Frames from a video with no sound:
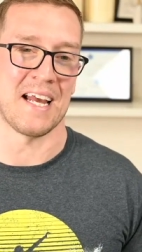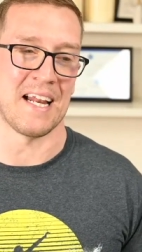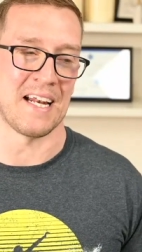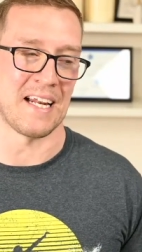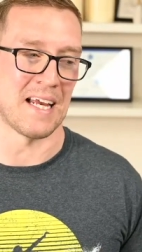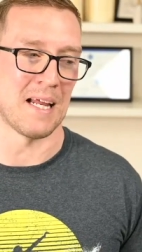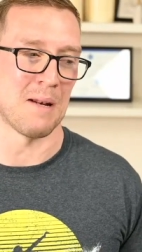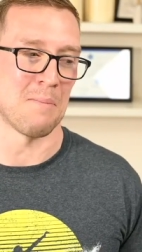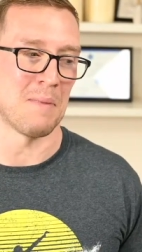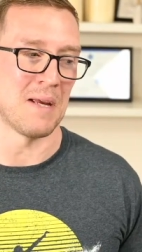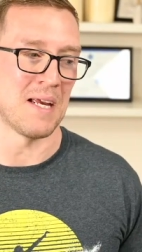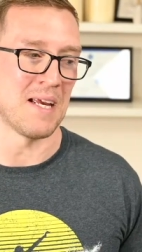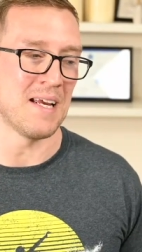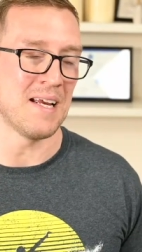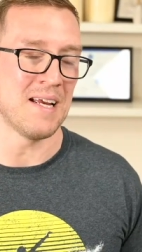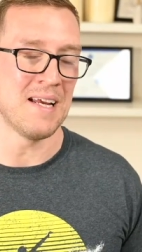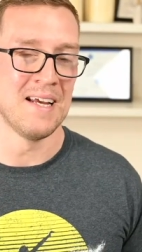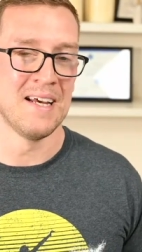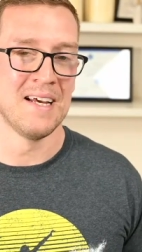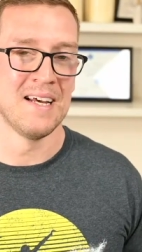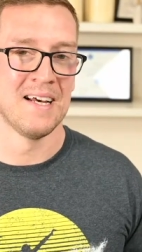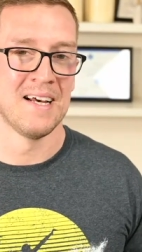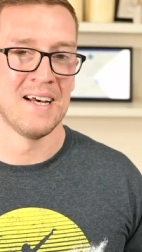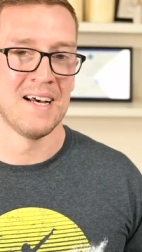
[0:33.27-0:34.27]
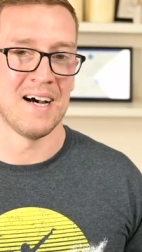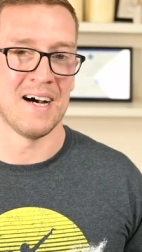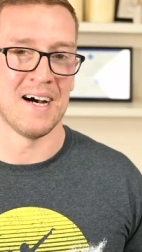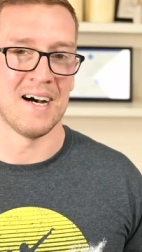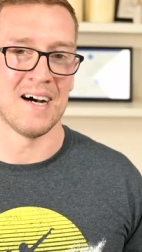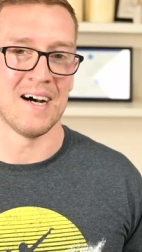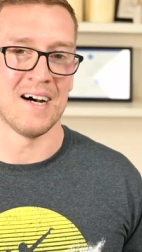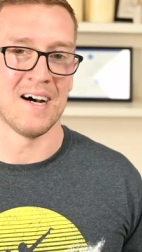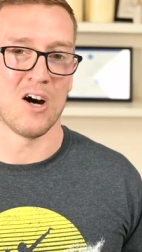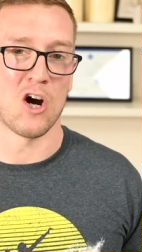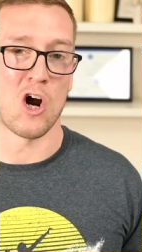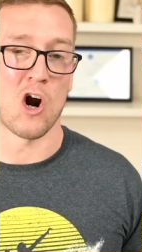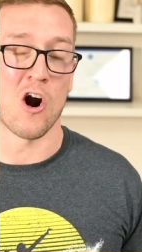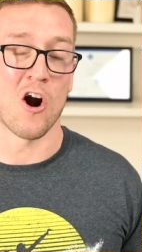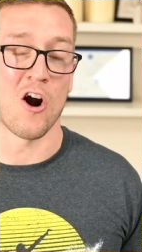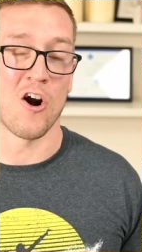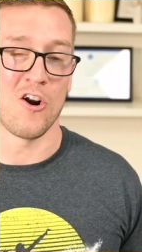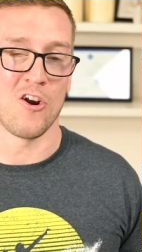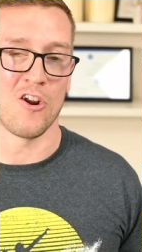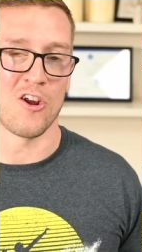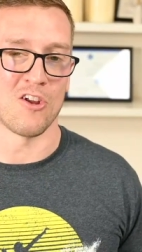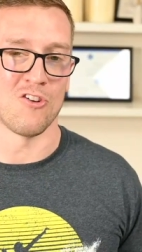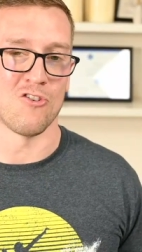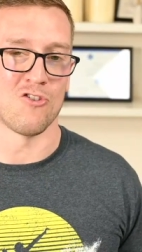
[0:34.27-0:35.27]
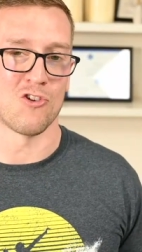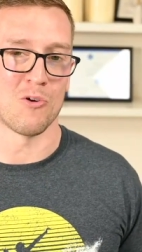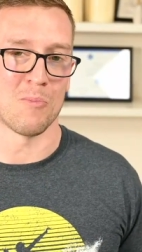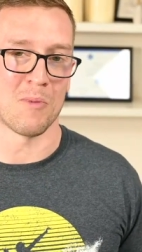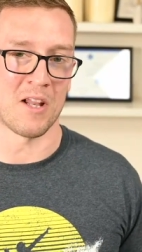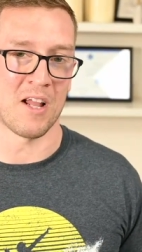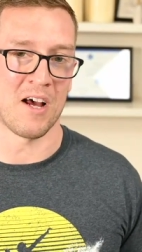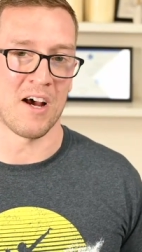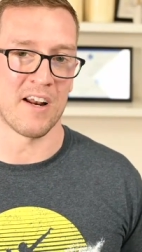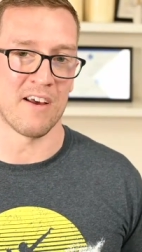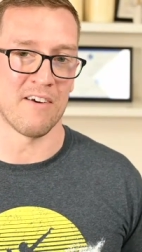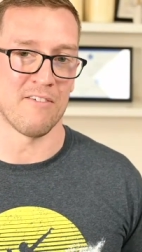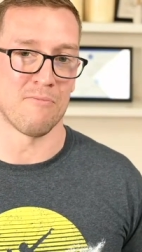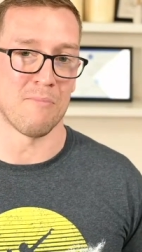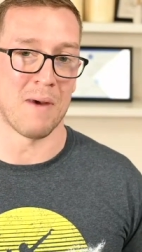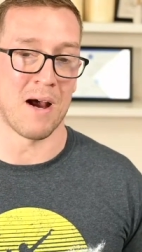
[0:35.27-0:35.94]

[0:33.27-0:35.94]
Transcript: and can be uh, hard to consume a lot of.